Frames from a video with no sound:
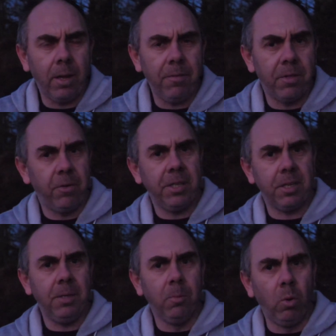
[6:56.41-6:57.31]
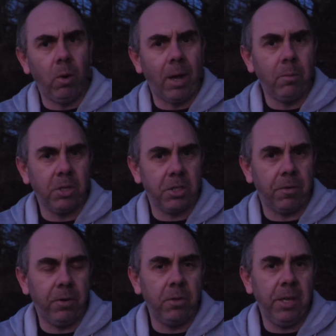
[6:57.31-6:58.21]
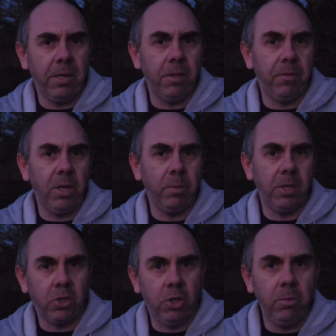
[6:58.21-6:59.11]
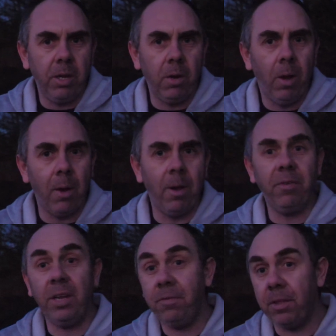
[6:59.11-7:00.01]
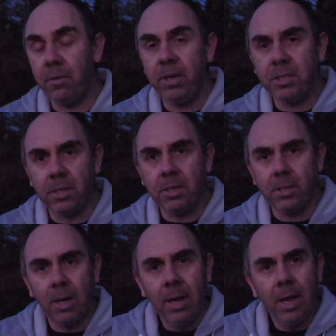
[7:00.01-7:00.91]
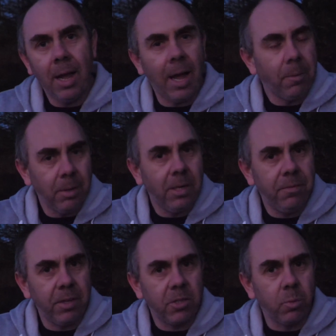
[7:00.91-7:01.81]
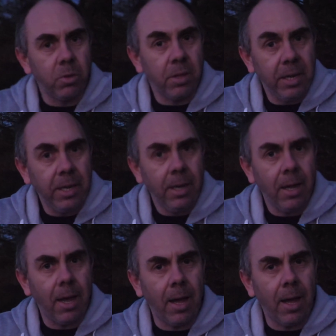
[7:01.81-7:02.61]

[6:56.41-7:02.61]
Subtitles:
If there is any more, I will stuff it on the end of the video in the studio. However, if there isn't, I will leave this one there.